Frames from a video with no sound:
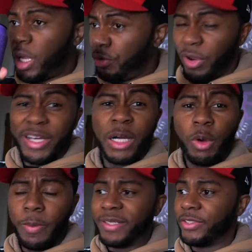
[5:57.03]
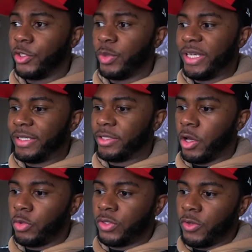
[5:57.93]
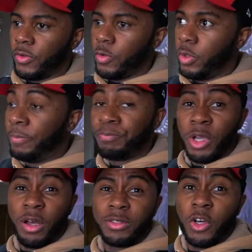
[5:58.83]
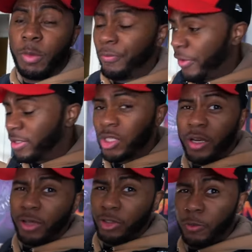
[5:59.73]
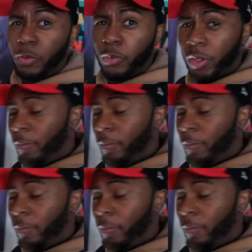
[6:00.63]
Right now, what I'm about to do is go to Costco. My friend Chanel just pulled